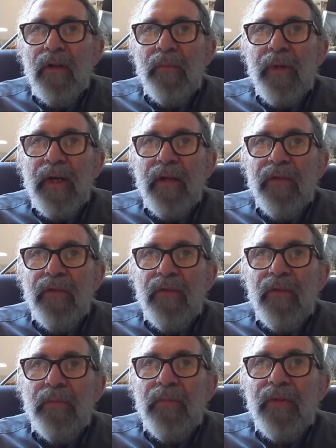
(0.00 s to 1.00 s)
about
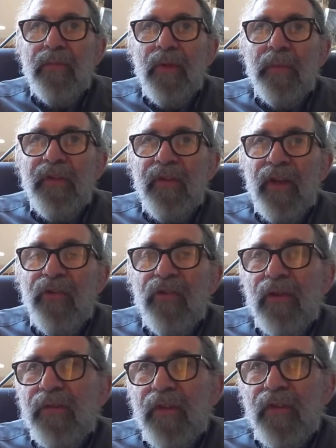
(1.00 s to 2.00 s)
the
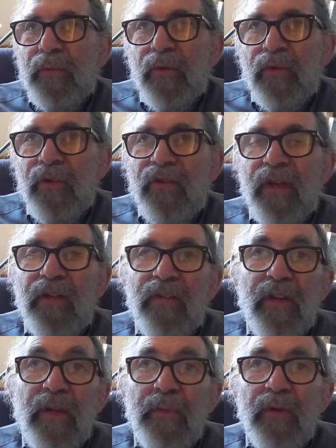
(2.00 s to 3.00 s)
potential of this book to change
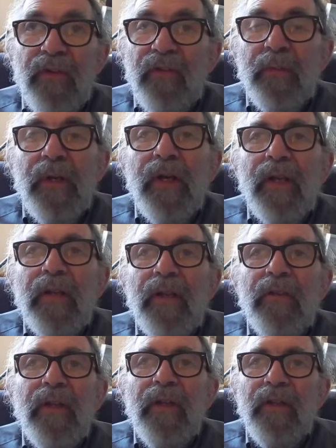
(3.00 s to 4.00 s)
anybody's mind. I
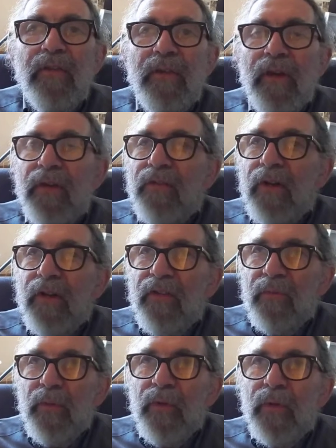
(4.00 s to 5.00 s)
think it's very
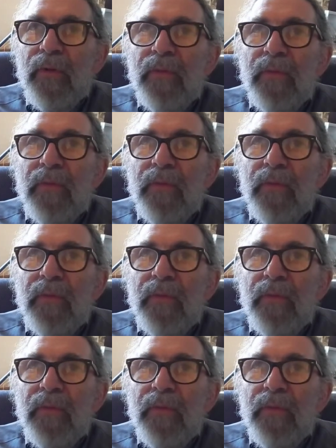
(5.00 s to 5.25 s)
small.